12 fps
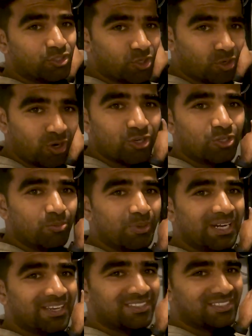Toronto
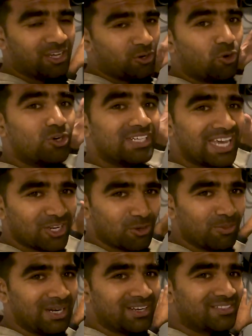builders or Ontario
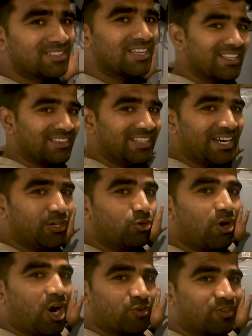builders, they do
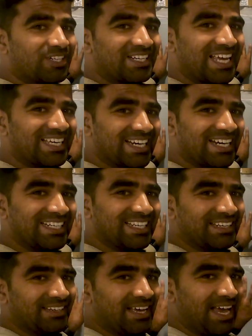hot water tank
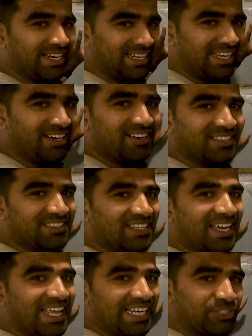rental. And here it's
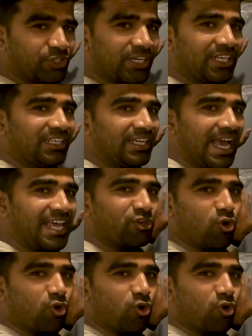uh, electrical and